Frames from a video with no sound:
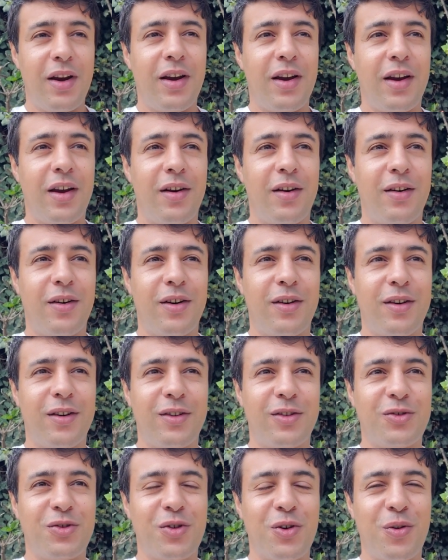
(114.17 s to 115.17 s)
Uh,
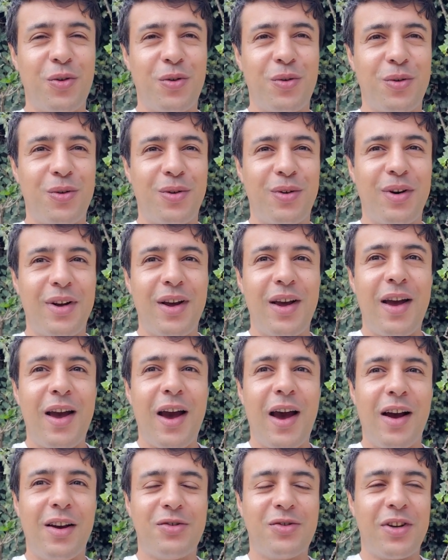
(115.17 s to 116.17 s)
so
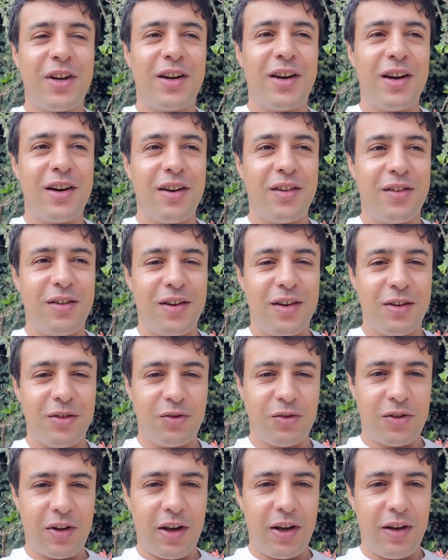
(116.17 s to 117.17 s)
as I got into this
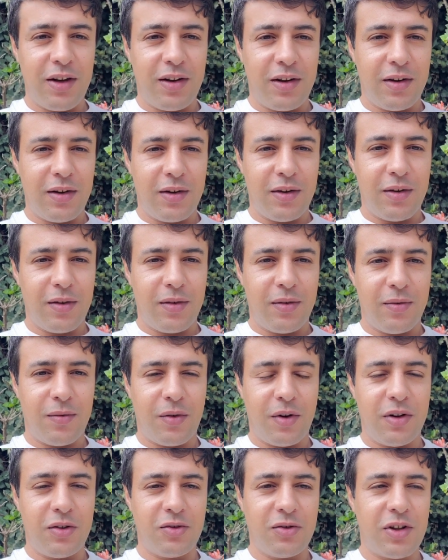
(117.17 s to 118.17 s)
state for
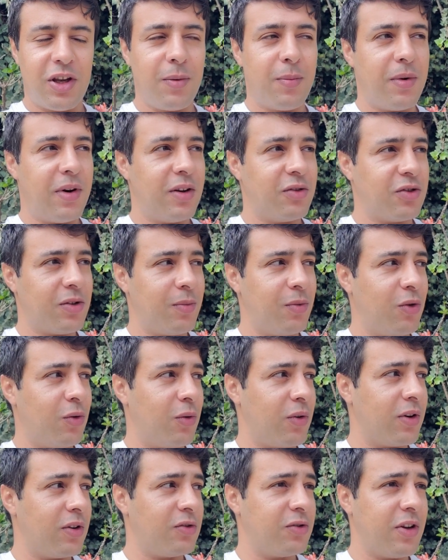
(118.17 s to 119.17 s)
this tape, and as I'm
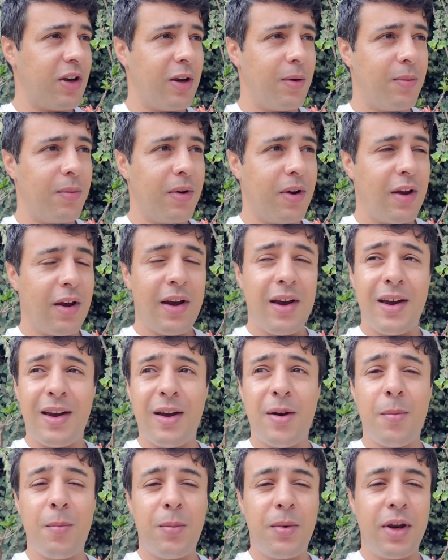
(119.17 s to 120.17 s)
doing this tape,
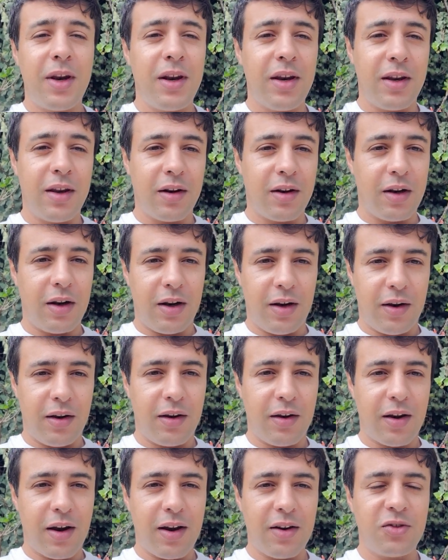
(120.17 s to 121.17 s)
immediately,
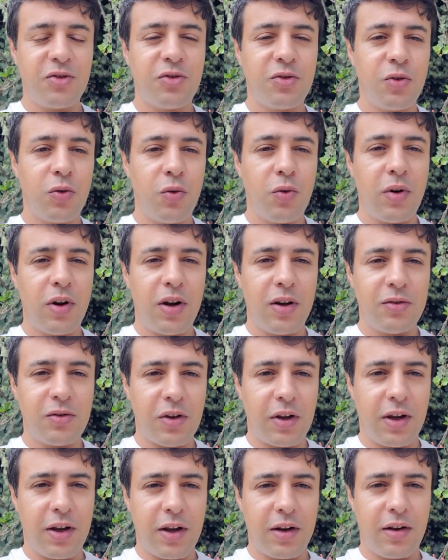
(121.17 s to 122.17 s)
as soon as I
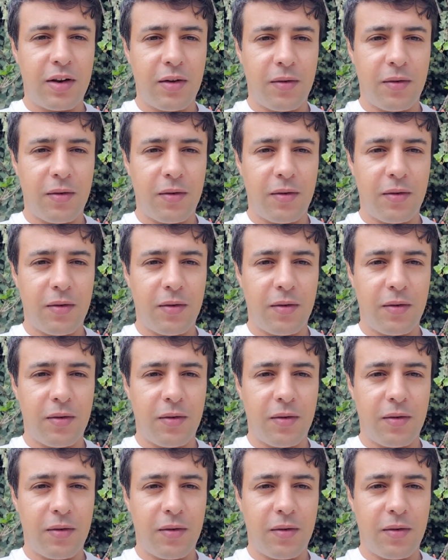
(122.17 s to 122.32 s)
get to